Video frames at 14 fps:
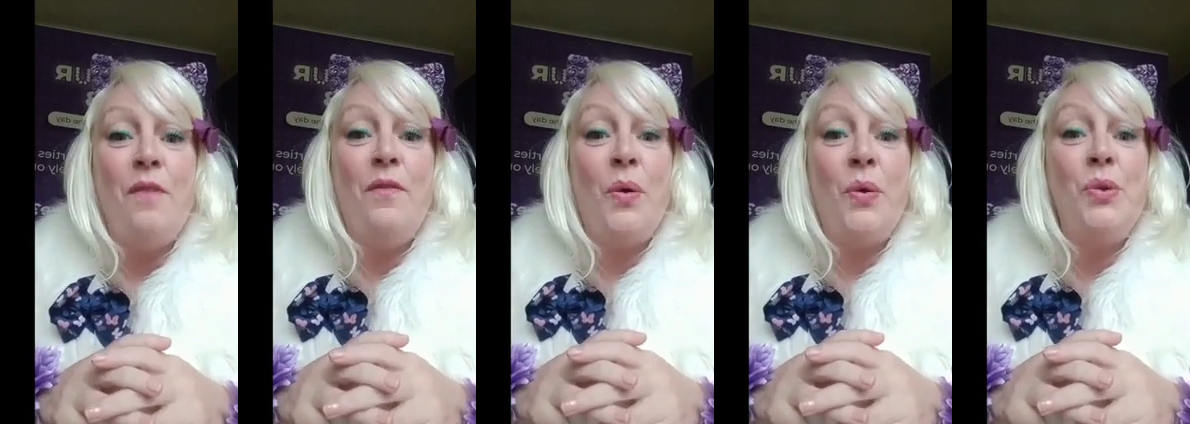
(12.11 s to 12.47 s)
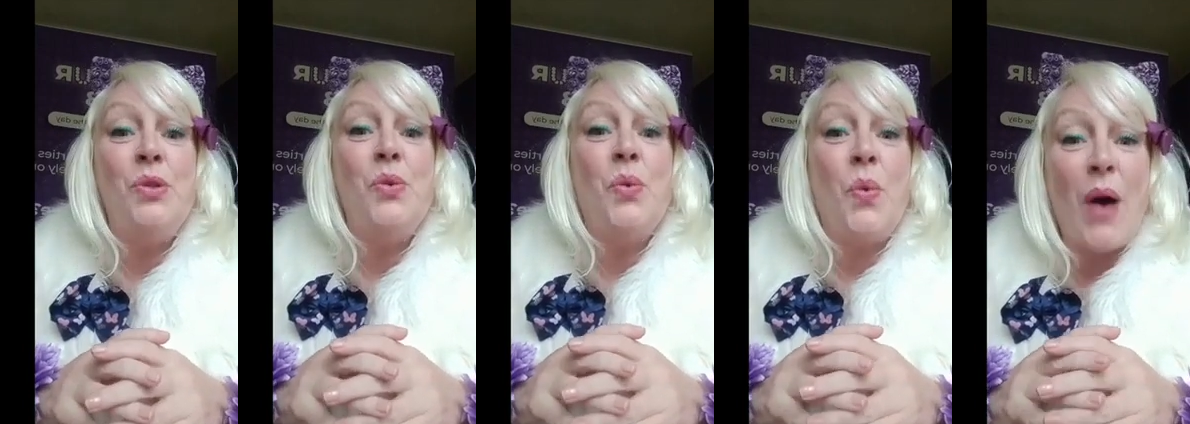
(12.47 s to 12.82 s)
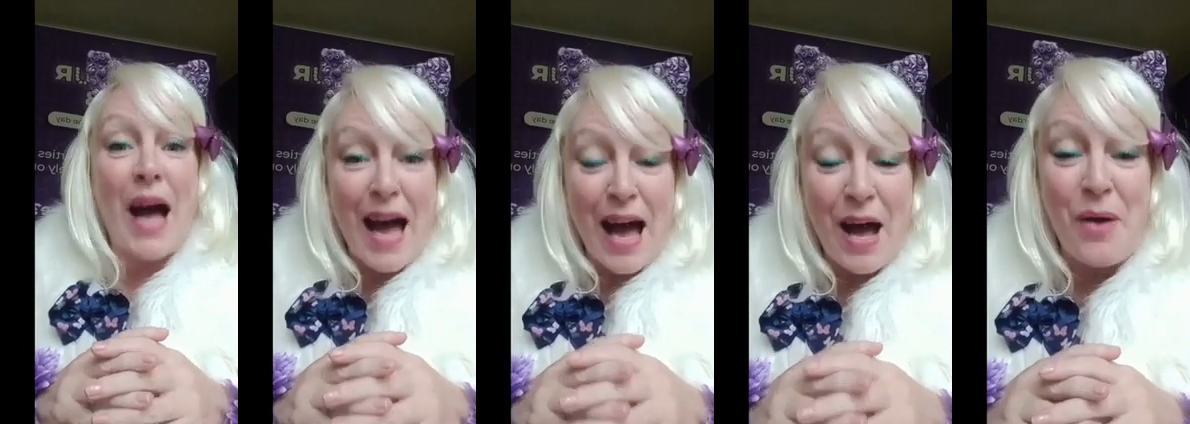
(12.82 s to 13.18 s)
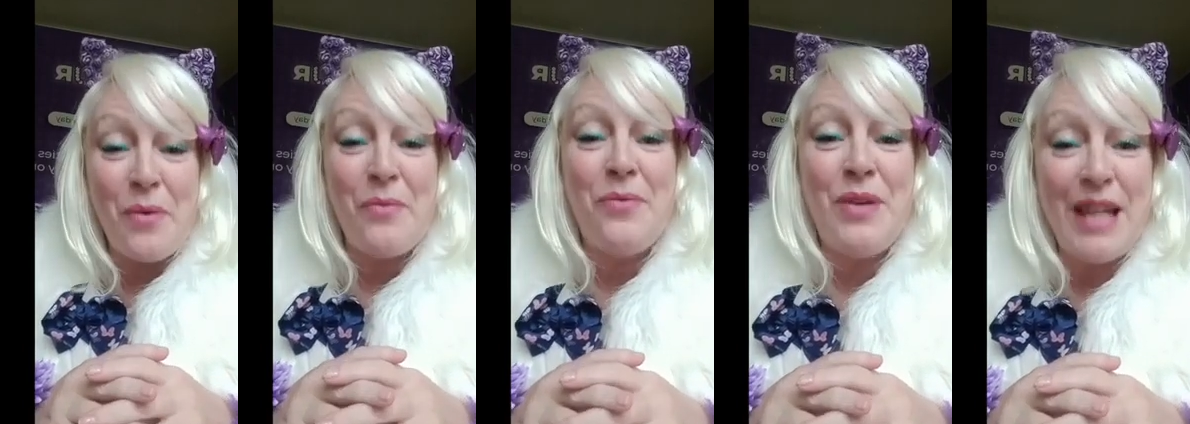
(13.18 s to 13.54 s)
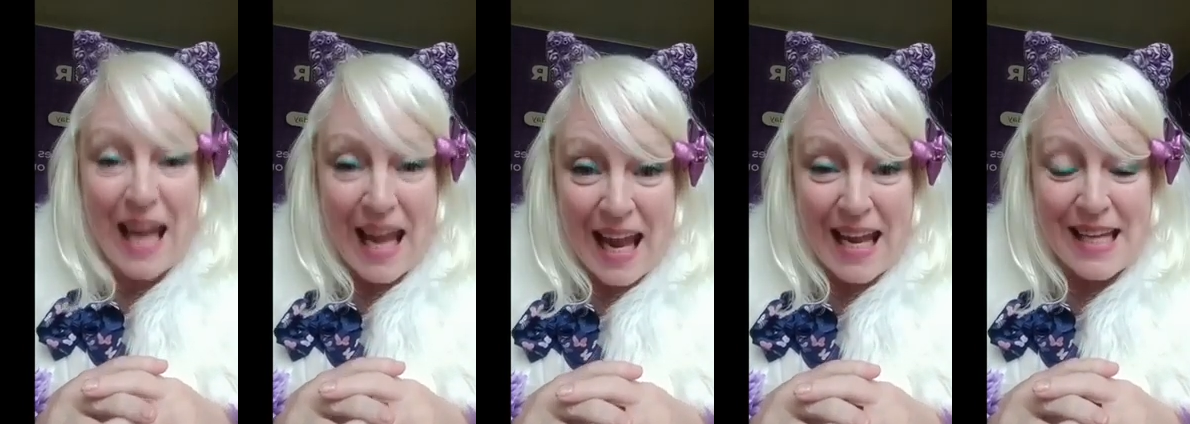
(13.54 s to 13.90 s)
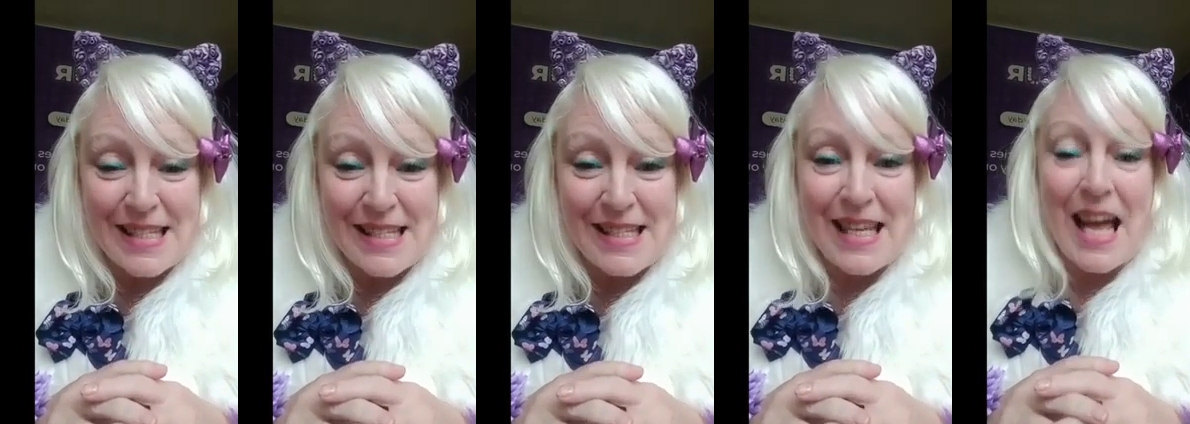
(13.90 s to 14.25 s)
for 12
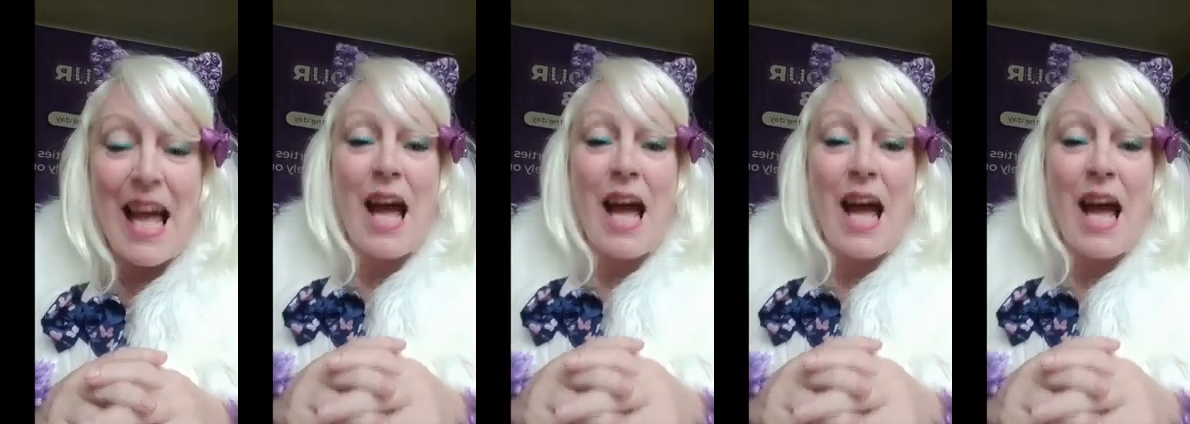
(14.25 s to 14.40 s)
years.